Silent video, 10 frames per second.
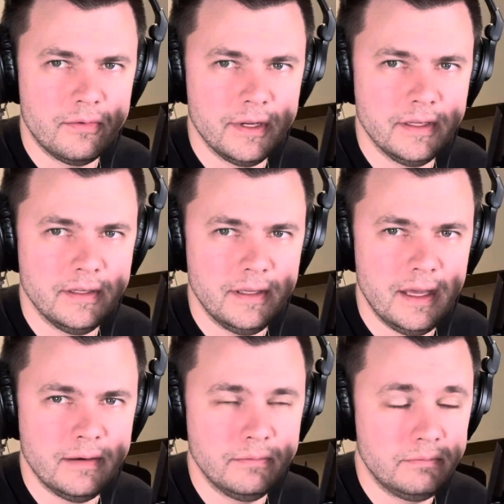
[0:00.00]
rig
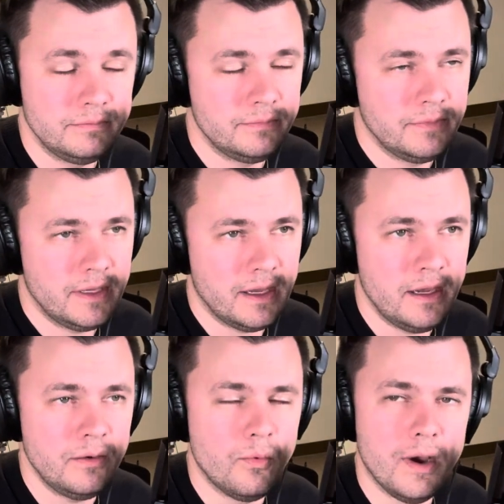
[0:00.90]
and
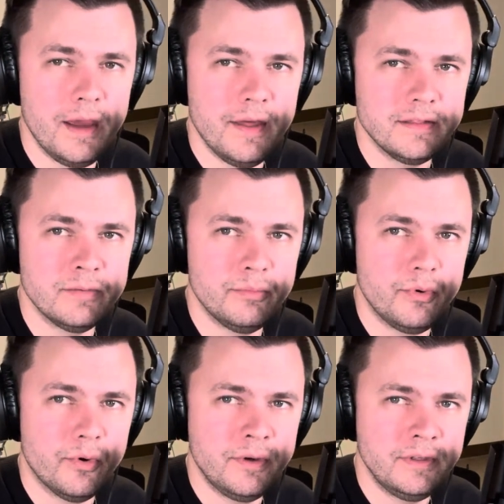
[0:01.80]
kind of why that's
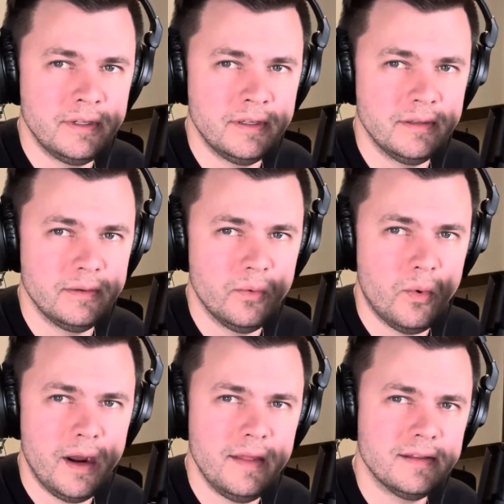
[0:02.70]
important and
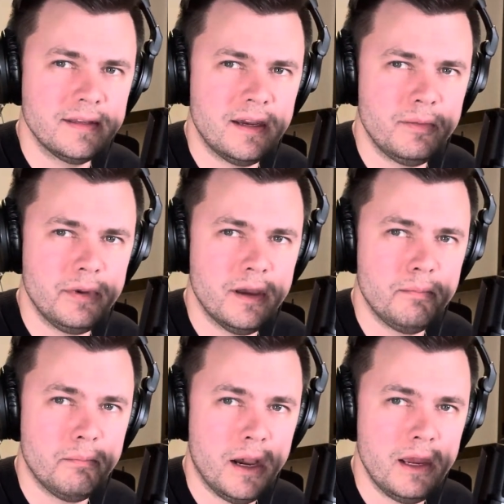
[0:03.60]
why that's kind of become
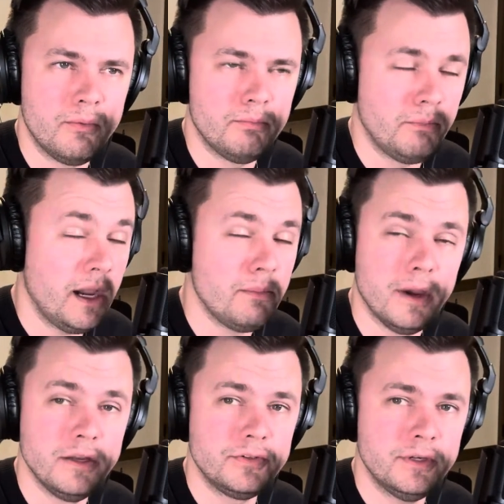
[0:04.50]
my
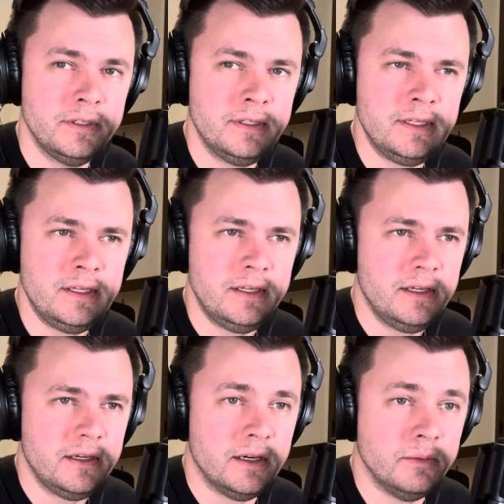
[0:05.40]
mantra.
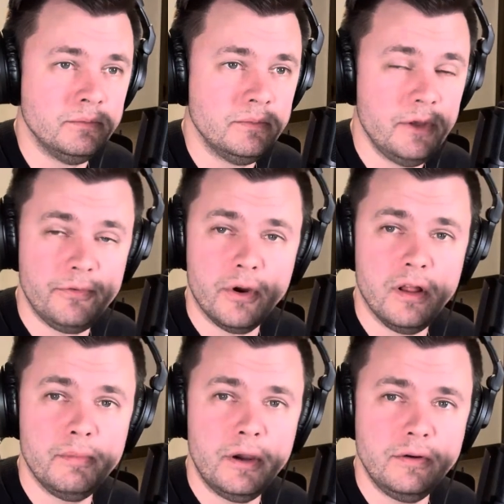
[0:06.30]
If you're all
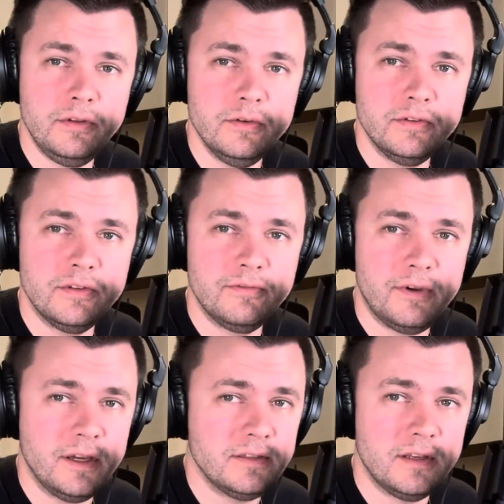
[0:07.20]
about using
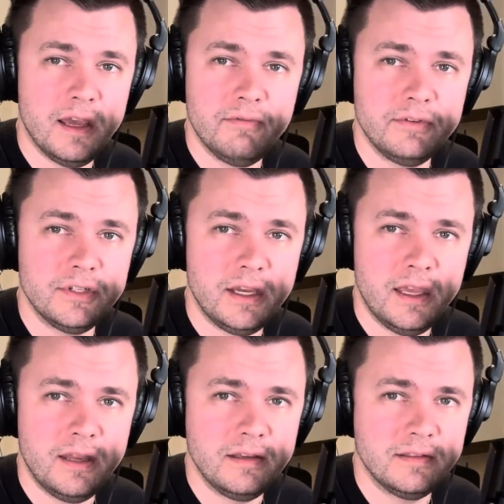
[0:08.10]
effects and having
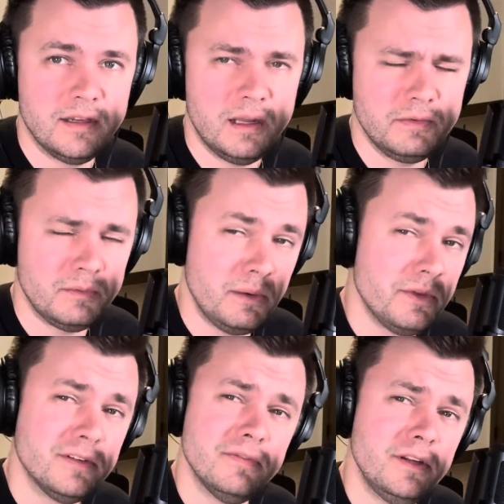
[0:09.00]
gigantic setups, maybe
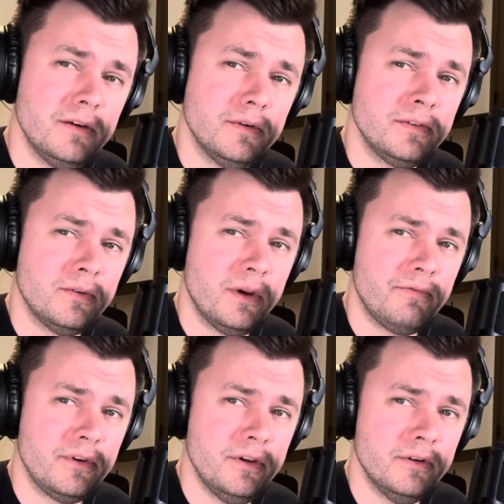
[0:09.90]
this video isn't quite
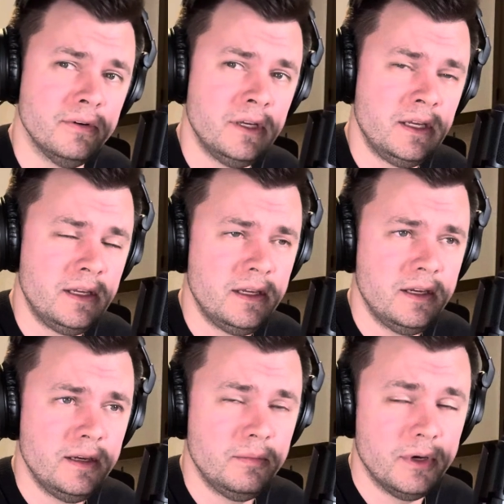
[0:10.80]
for you.
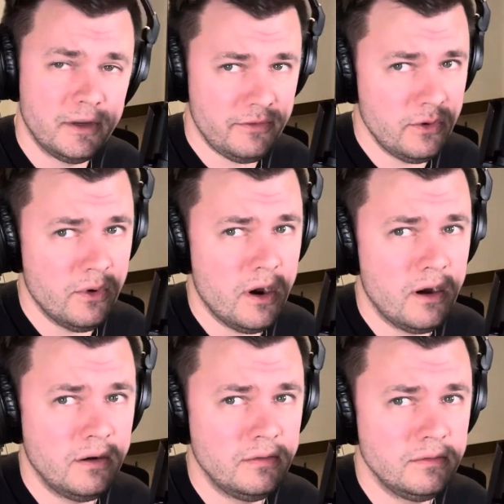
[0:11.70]
But if you
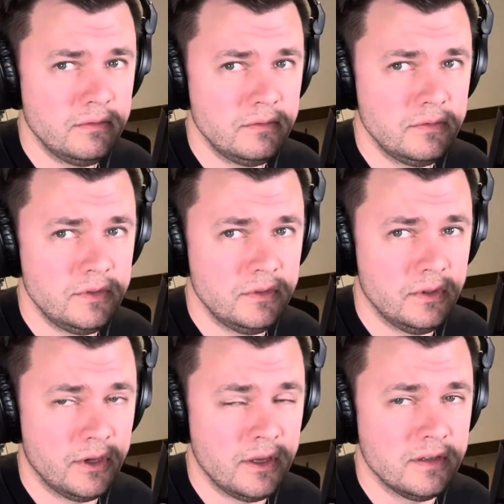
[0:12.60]
are
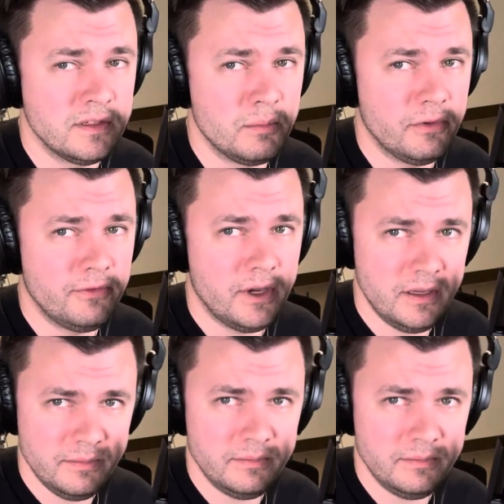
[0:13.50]
looking to simplify,